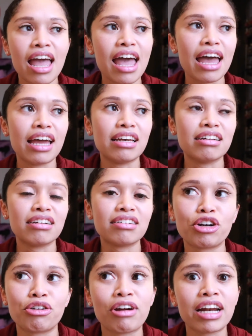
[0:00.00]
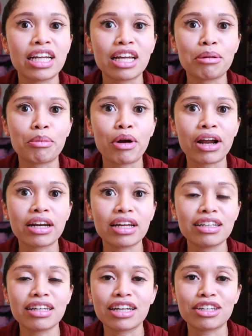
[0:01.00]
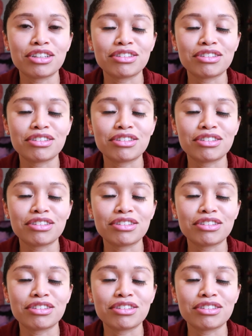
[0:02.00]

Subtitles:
and regretting getting pregnant. Like,